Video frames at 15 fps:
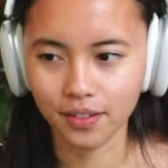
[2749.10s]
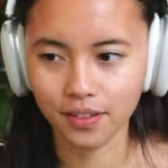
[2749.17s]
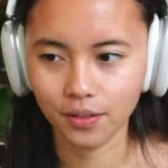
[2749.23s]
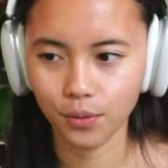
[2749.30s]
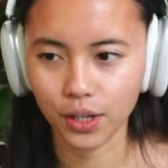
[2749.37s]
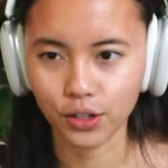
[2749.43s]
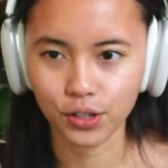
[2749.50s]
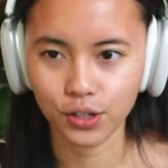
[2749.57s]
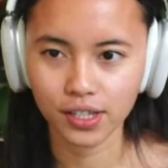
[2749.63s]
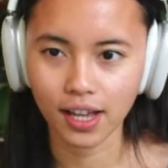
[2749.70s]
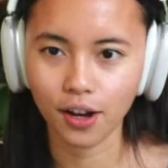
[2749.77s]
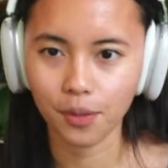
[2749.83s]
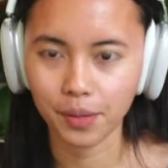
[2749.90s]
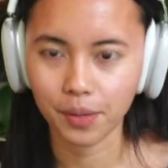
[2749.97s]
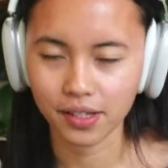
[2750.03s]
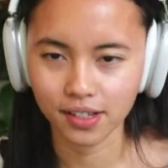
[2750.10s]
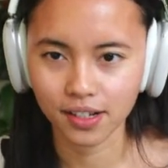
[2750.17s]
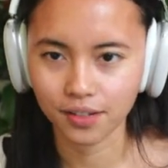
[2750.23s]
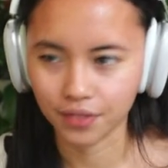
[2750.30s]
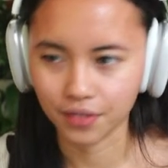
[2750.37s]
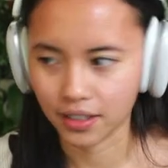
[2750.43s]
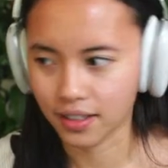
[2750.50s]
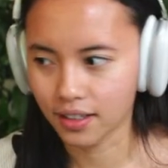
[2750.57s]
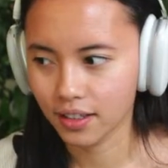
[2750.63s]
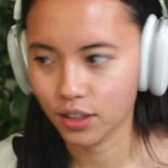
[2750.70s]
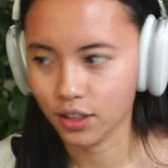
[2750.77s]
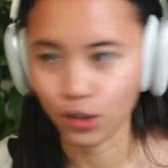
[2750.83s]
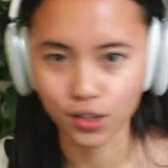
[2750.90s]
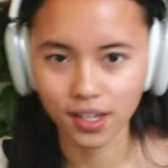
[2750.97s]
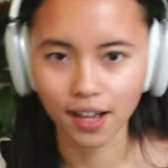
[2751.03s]
when you set up a server
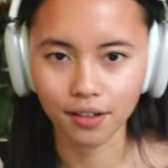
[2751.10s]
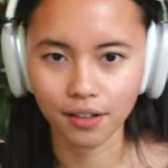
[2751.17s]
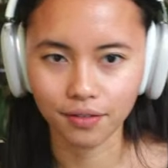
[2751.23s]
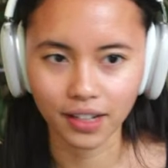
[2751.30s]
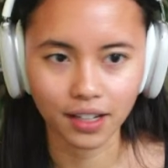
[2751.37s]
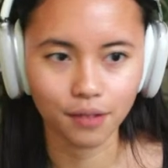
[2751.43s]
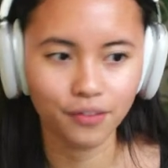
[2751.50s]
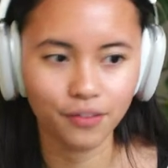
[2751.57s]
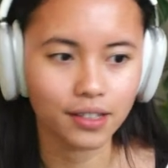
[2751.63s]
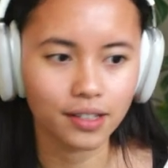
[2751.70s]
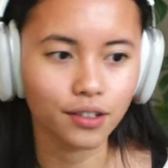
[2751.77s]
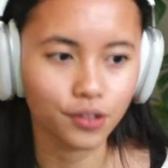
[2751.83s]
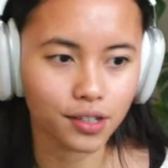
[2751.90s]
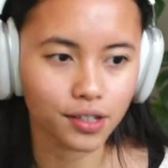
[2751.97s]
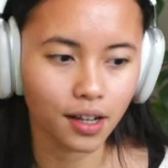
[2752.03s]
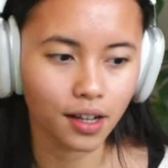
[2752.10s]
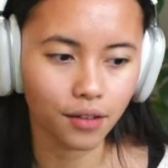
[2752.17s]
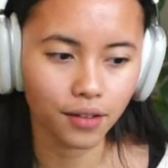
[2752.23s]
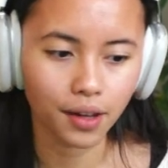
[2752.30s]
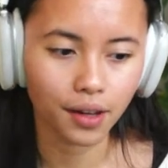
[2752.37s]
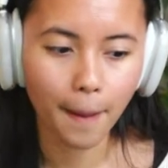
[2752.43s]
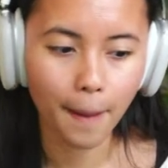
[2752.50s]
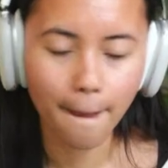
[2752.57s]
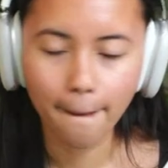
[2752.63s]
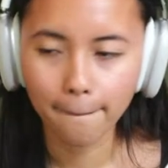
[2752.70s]
yourself, like a physical server.